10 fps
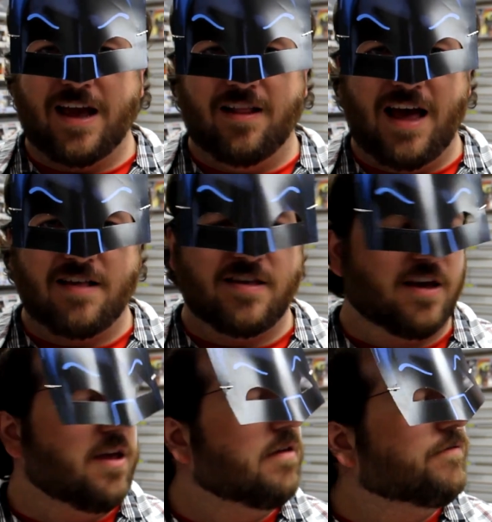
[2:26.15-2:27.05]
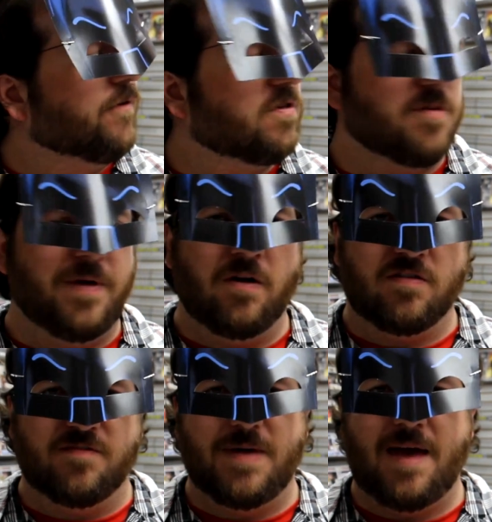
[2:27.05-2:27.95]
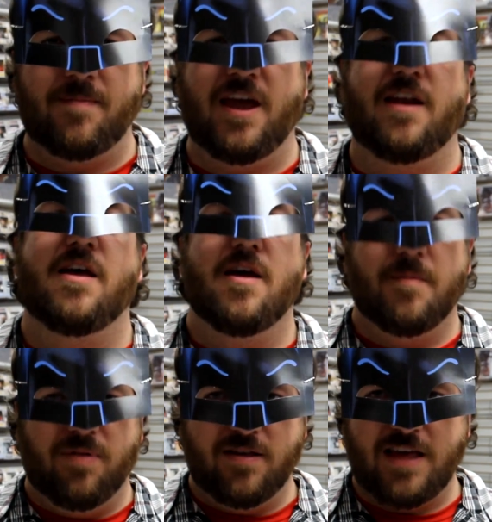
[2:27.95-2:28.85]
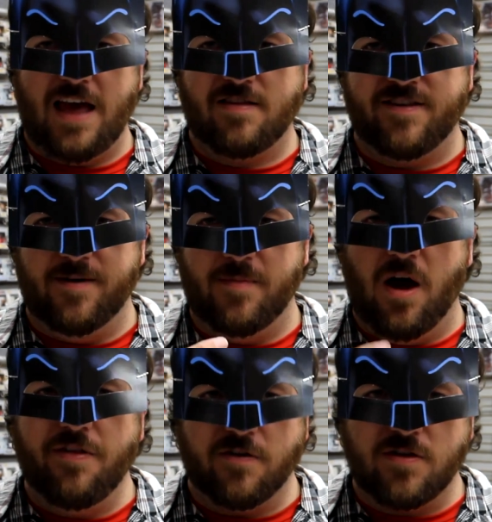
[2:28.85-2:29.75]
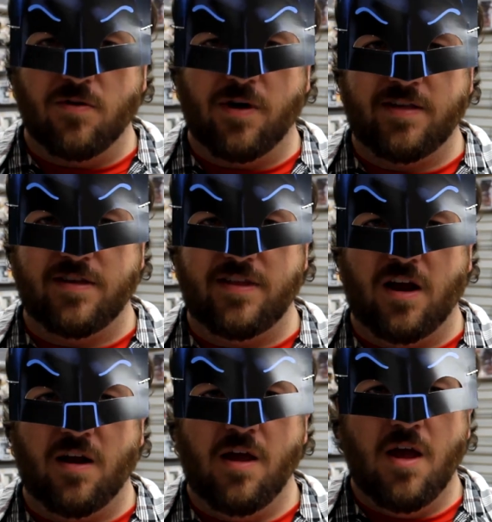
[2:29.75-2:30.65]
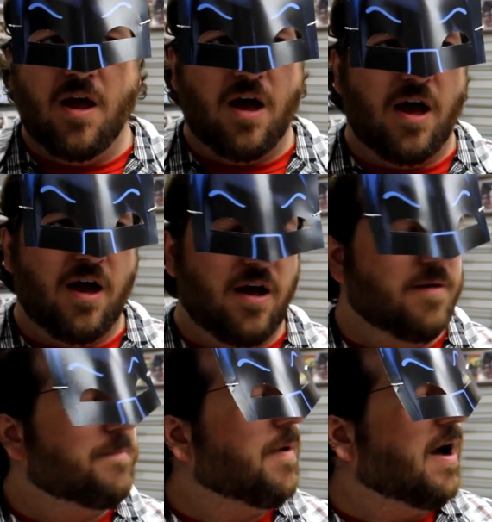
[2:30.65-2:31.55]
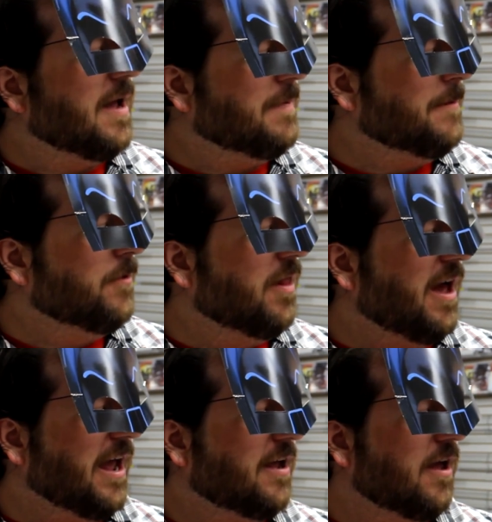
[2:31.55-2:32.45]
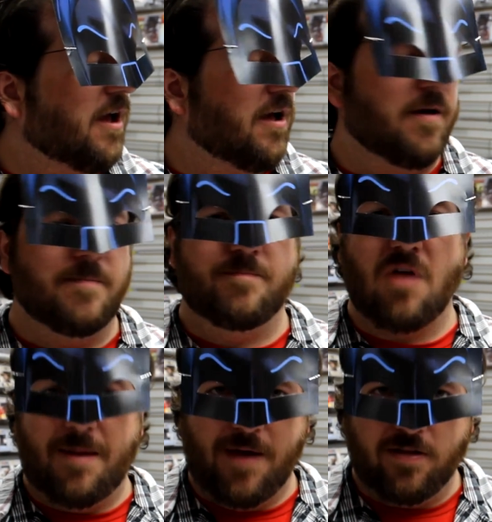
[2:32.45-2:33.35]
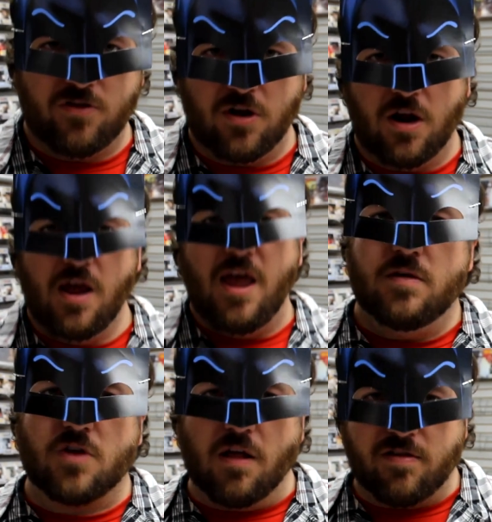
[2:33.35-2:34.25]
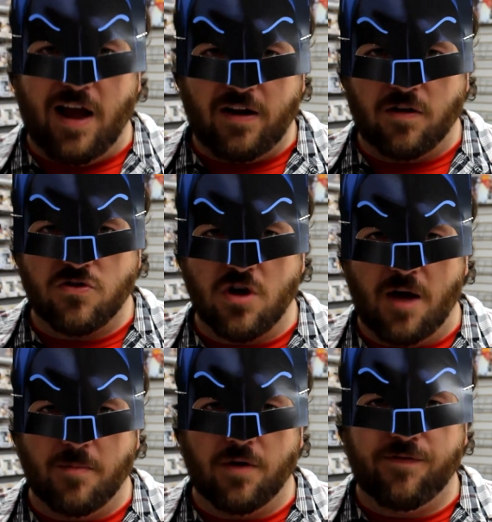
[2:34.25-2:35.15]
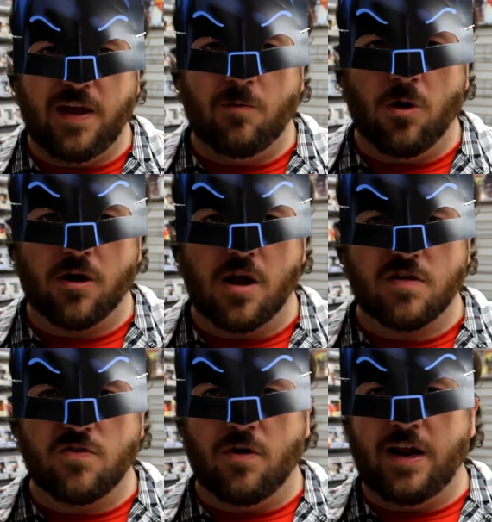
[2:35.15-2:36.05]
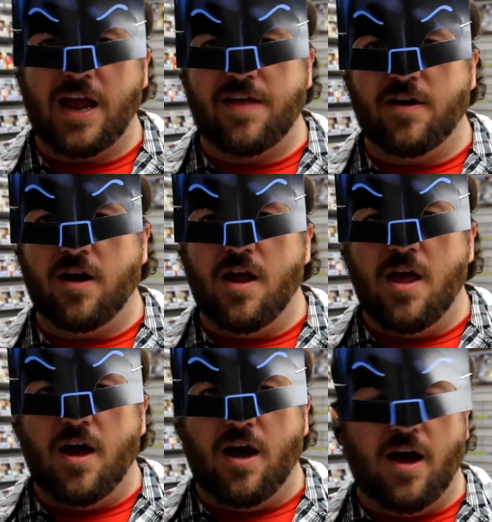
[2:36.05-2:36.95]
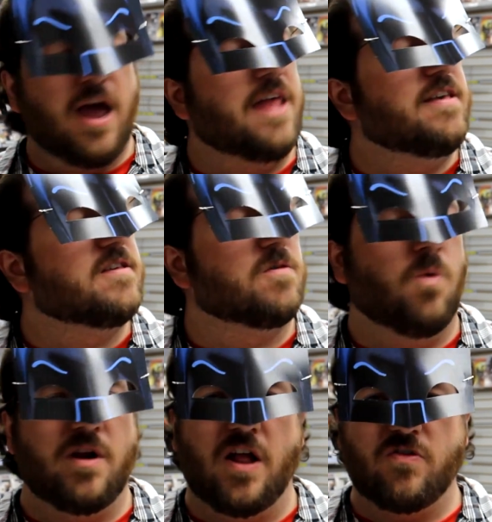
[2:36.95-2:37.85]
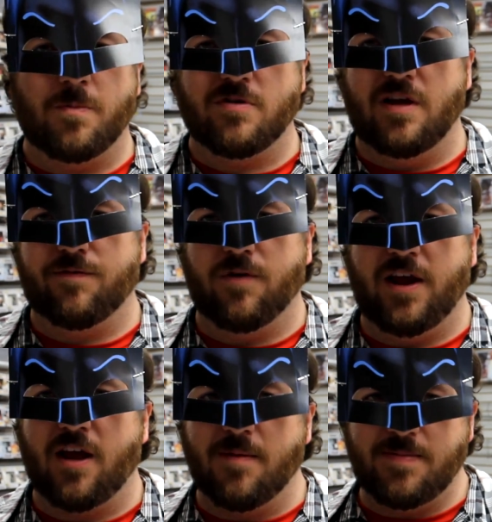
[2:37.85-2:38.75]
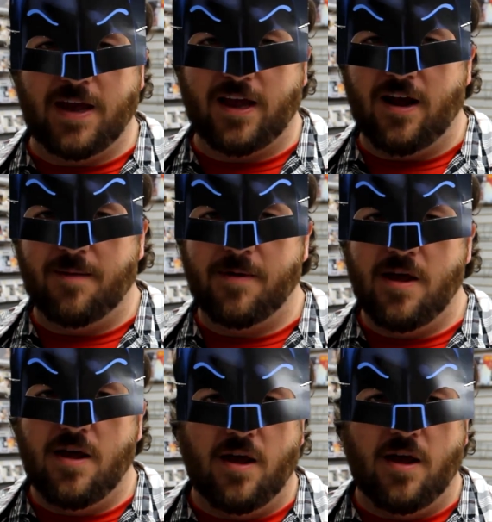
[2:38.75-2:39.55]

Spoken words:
classic first appearance of Batman, plus has some other stories in there by people like Brad Meltzer. Scott Snyder and Sean Murphy work on a story together, and this is 100% free. Come and pick it up